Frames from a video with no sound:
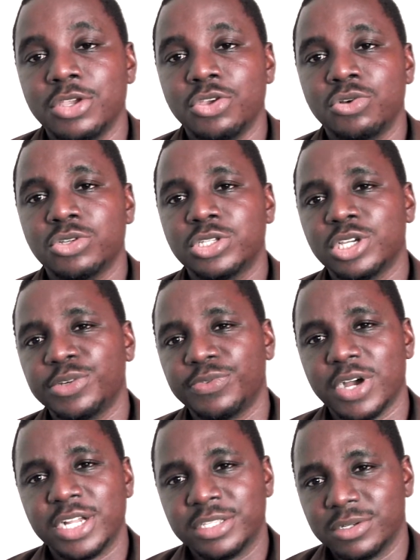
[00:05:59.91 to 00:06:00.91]
you could search
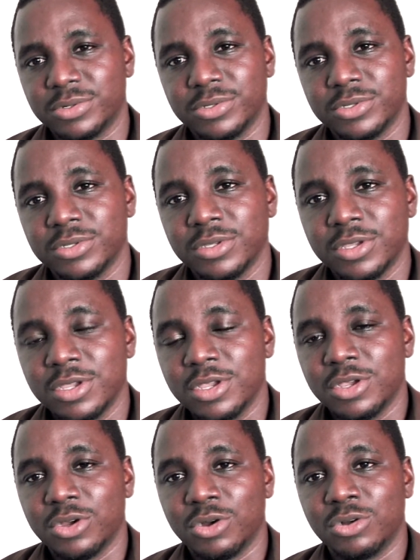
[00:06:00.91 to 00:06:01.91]
for articles
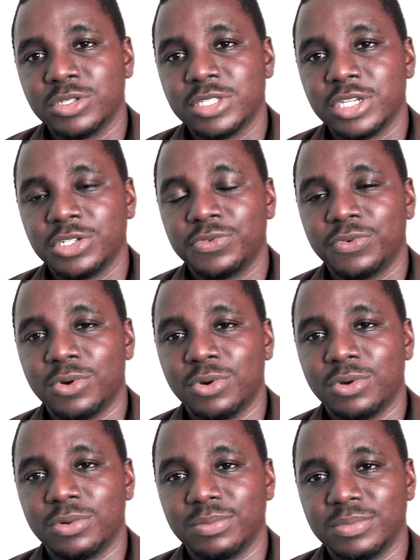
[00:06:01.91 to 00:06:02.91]
or search
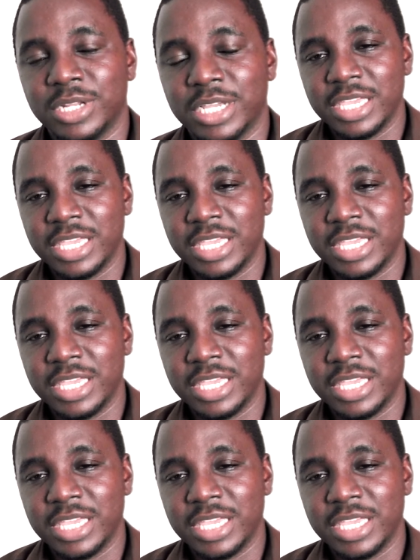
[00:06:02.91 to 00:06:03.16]
for